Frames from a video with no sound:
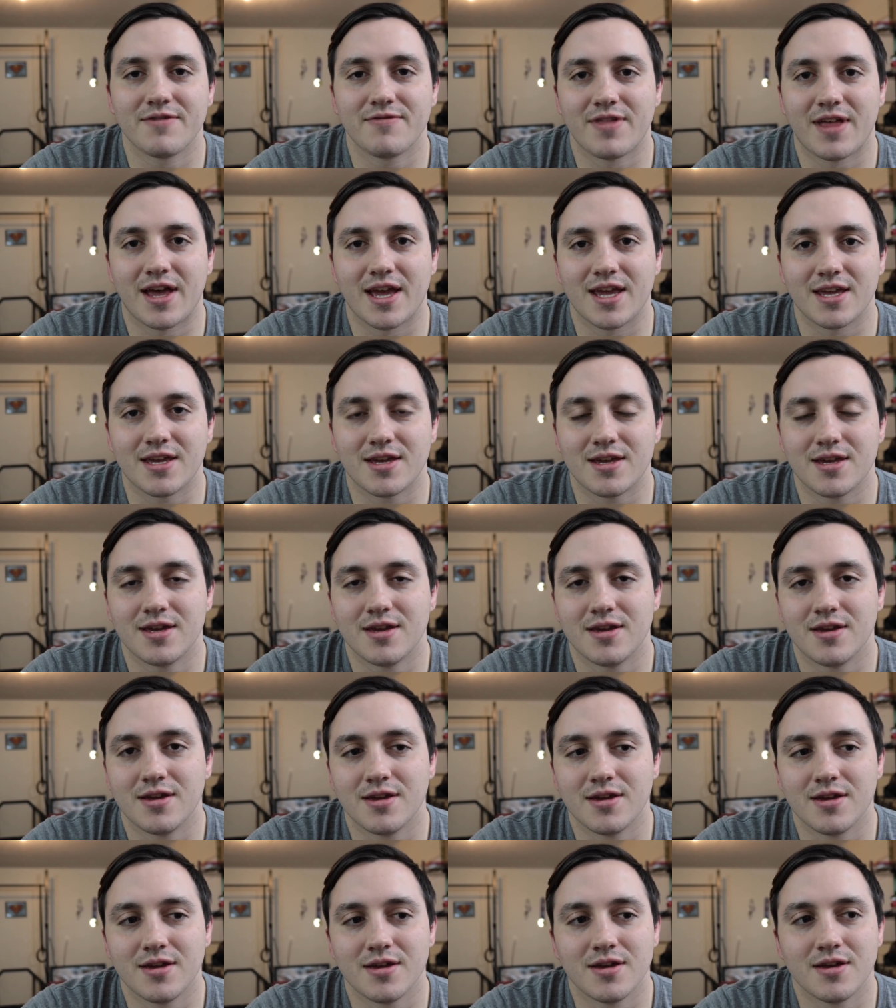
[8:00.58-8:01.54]
of like
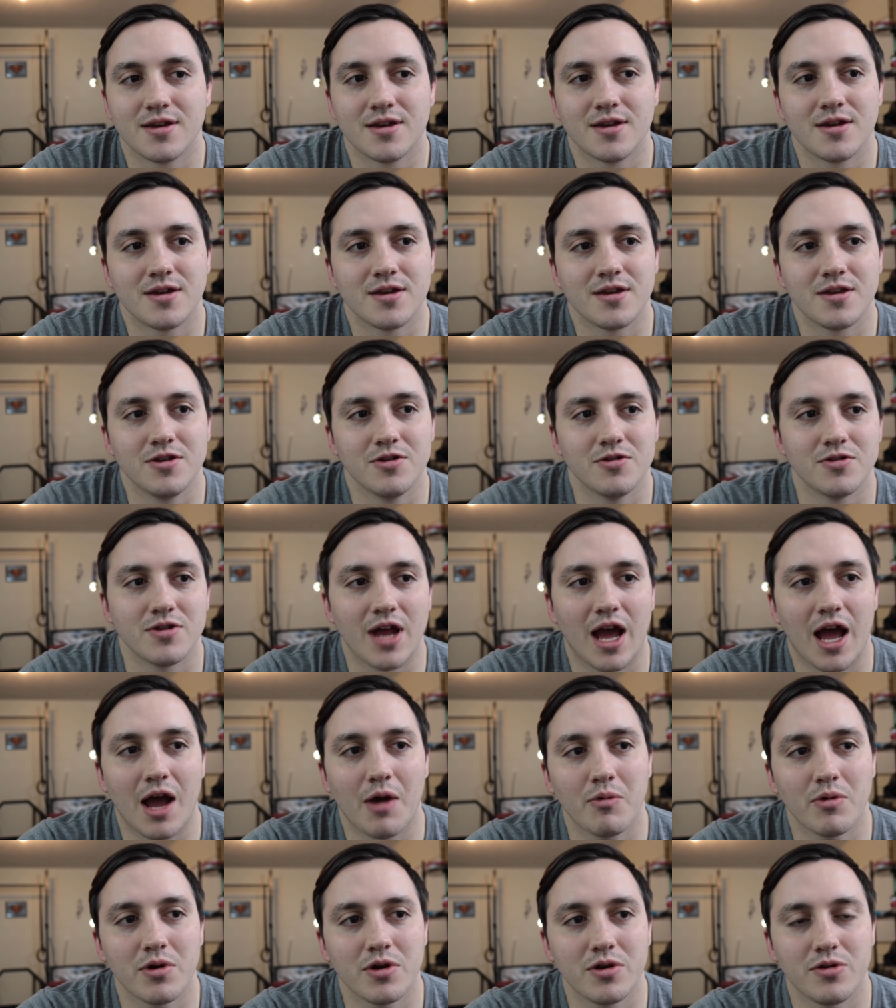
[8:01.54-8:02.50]
you're
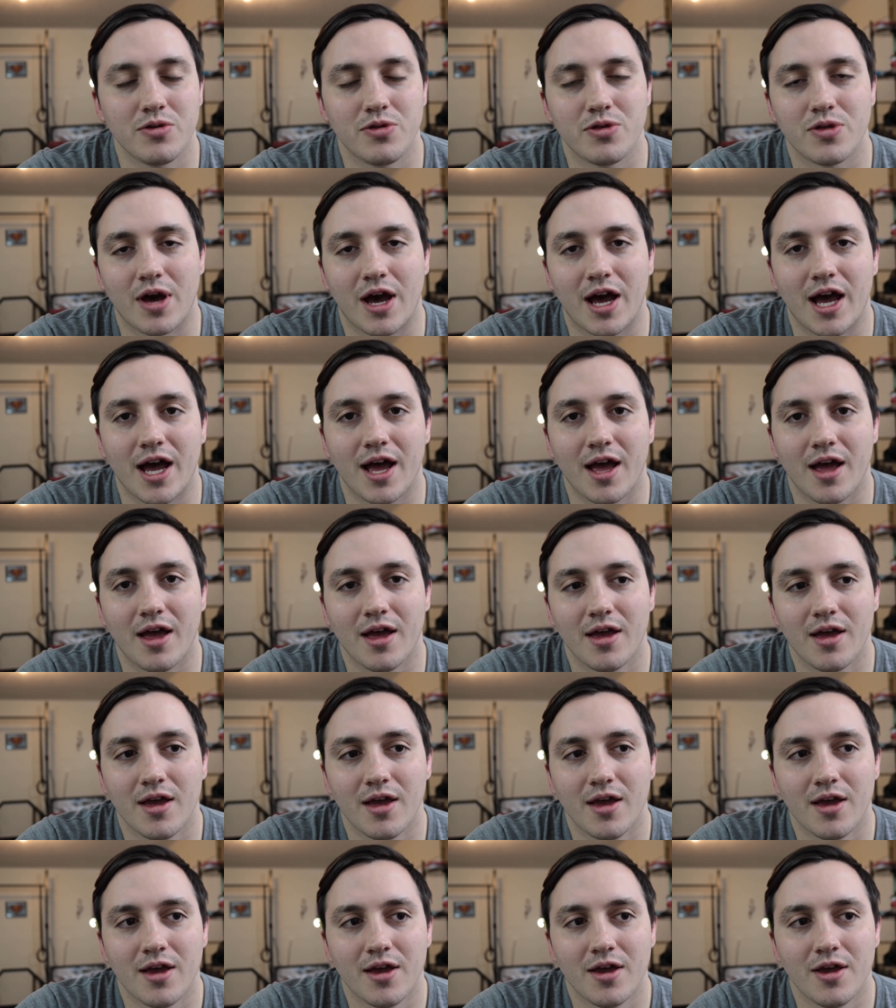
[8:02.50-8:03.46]
not where you thought
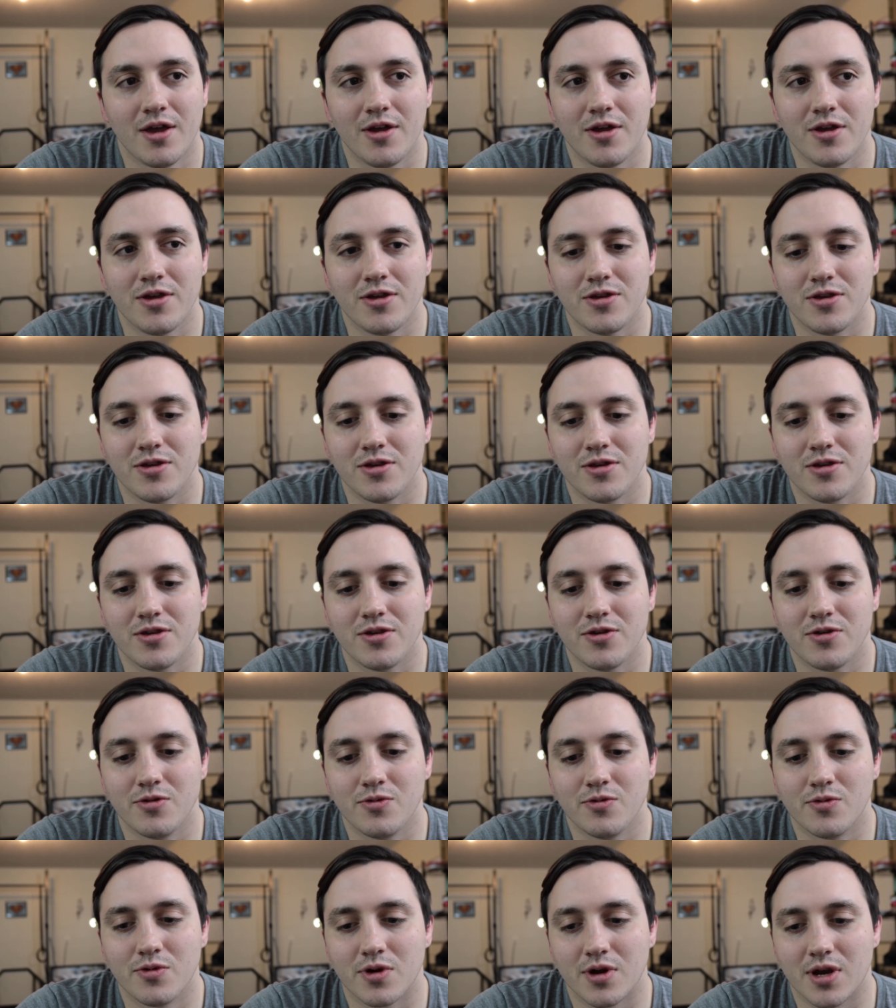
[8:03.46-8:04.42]

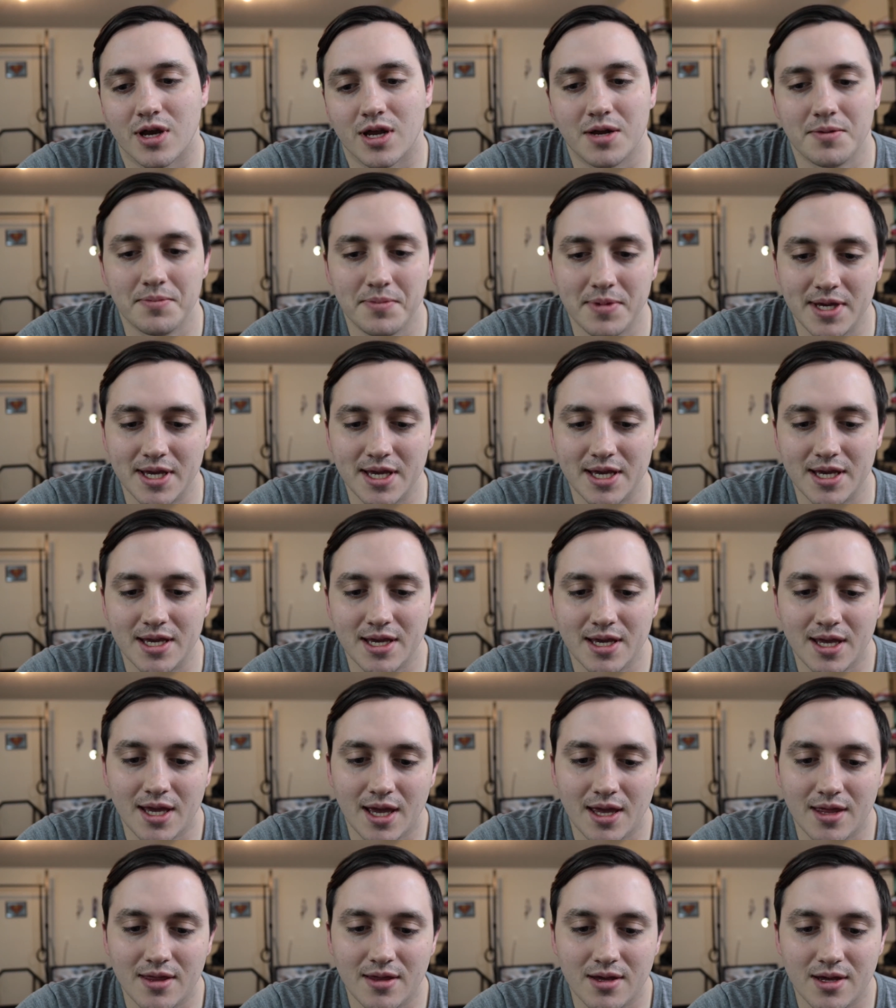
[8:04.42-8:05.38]
you were gonna be,
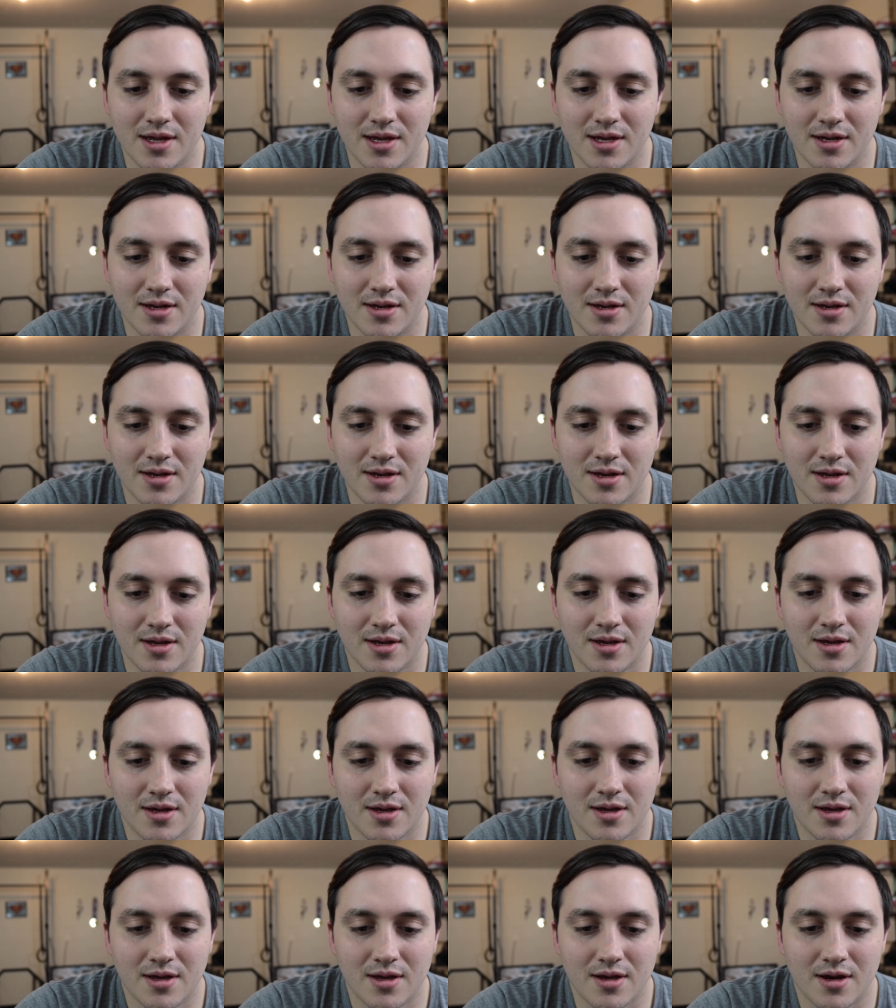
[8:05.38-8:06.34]
and then
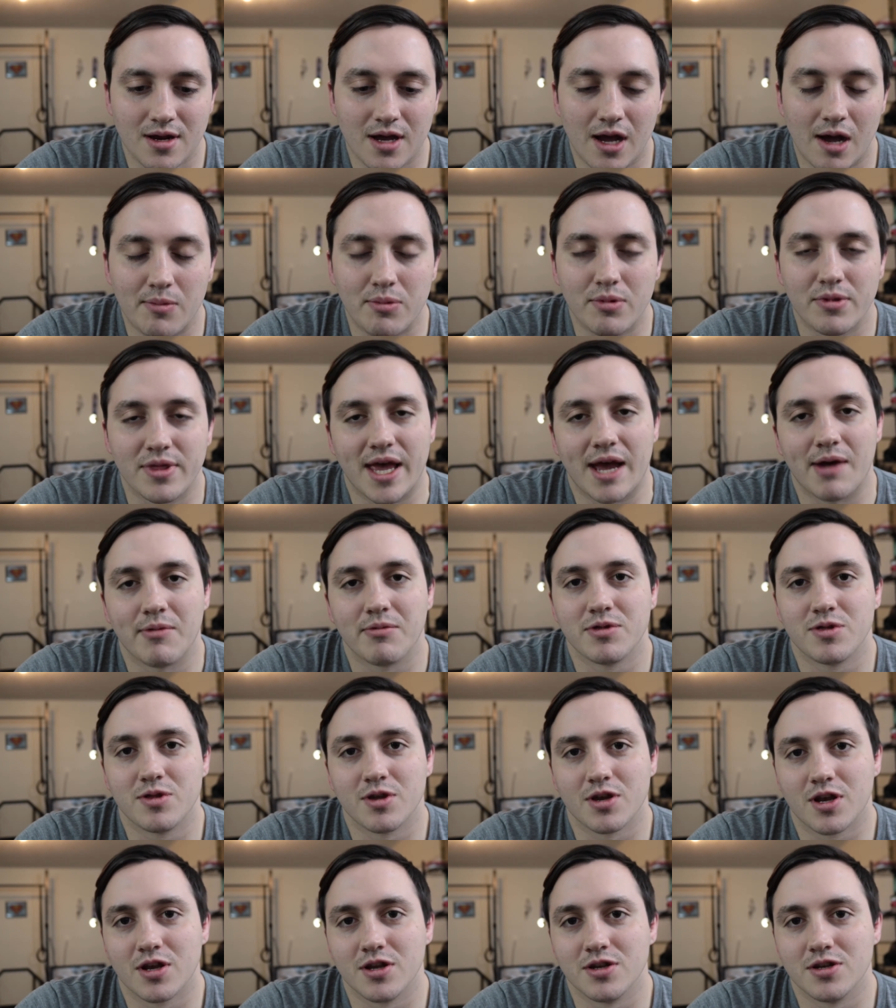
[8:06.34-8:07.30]
couple that with
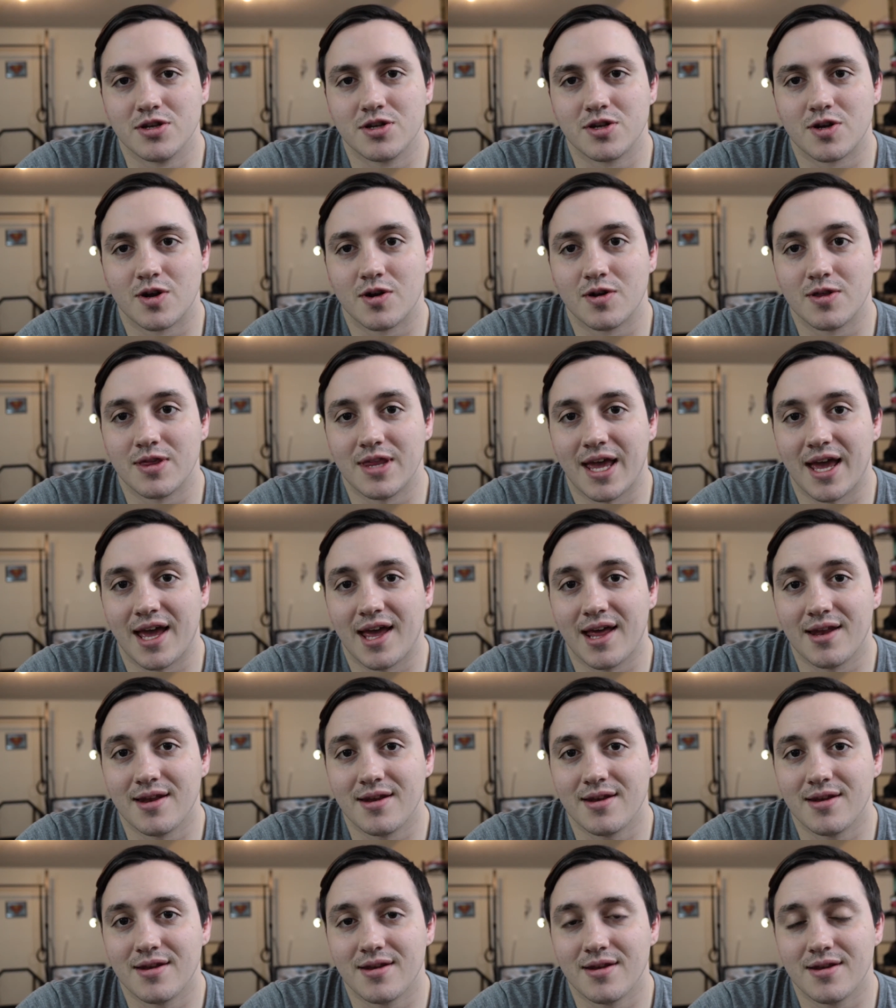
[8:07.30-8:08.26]
the concern
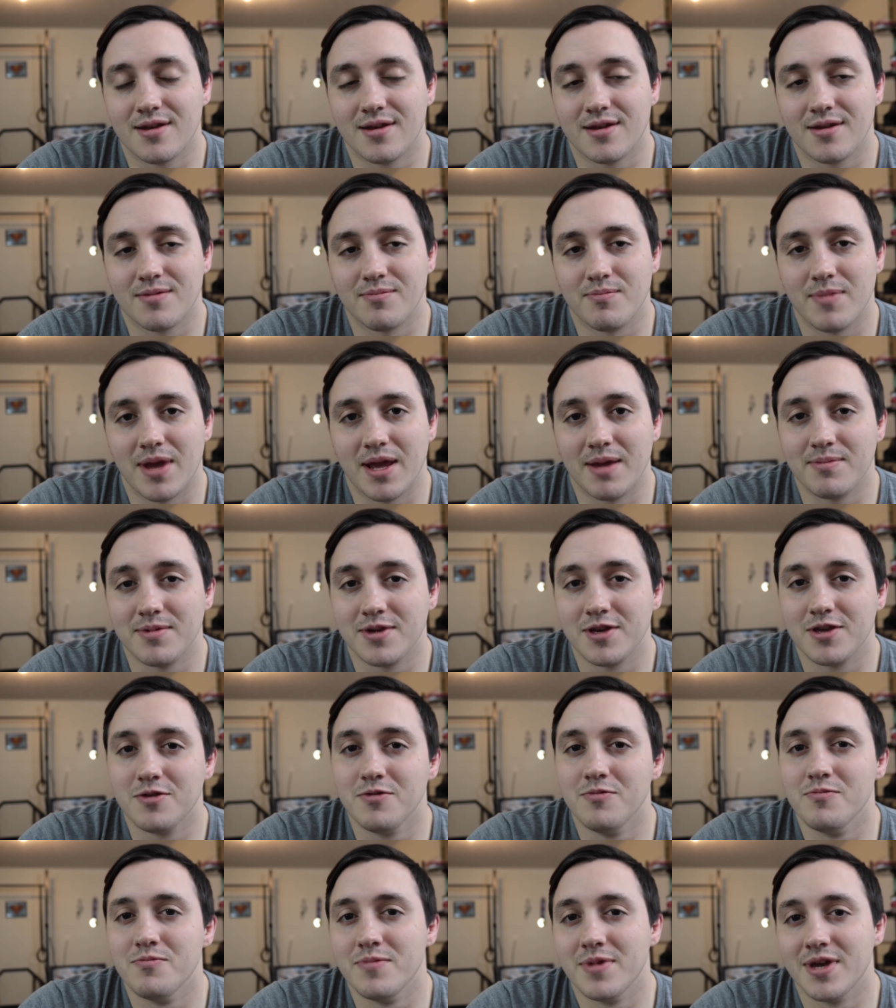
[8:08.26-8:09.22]
that maybe
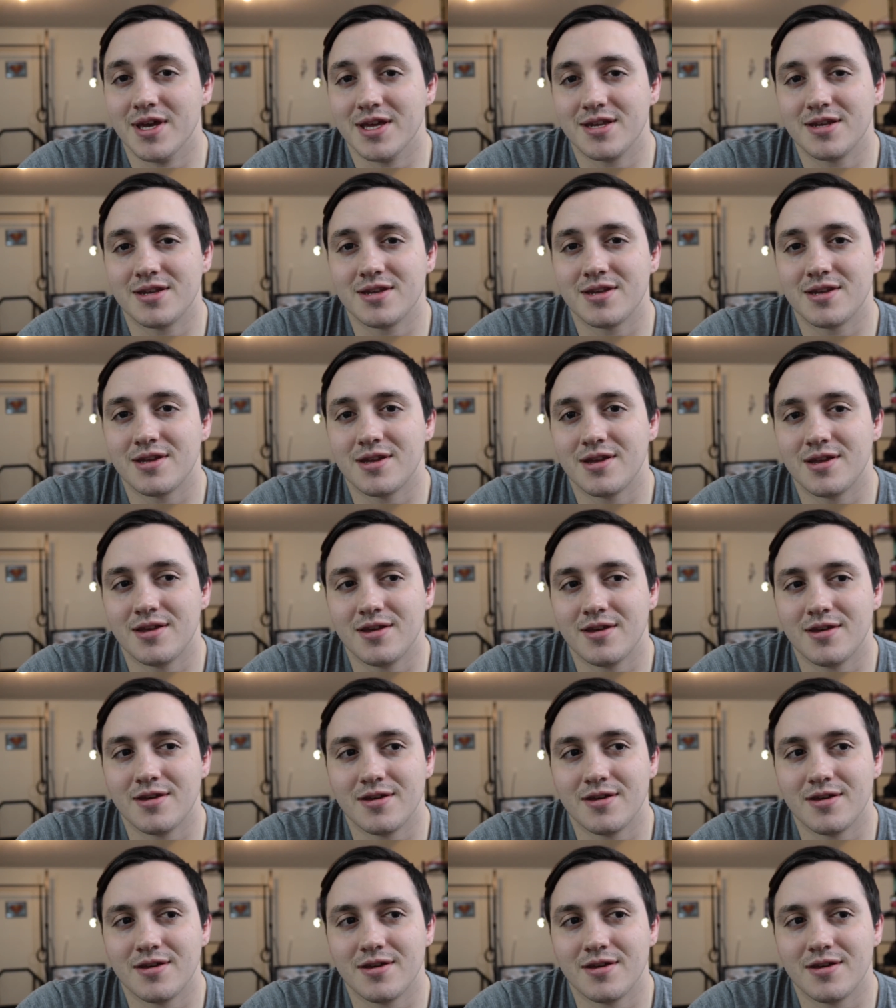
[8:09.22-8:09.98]
you missed